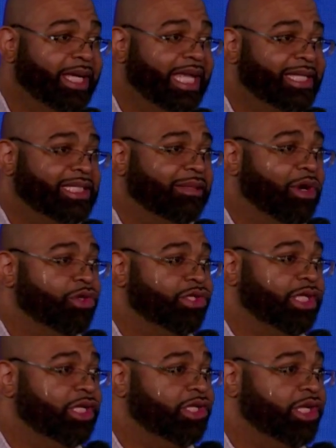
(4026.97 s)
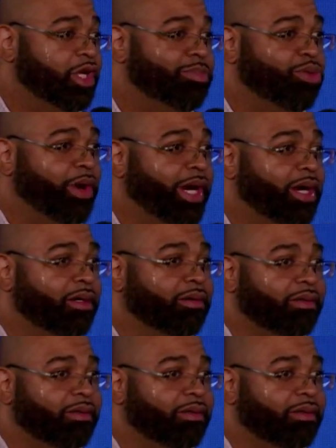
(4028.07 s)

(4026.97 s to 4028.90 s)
that's the most sincere prayer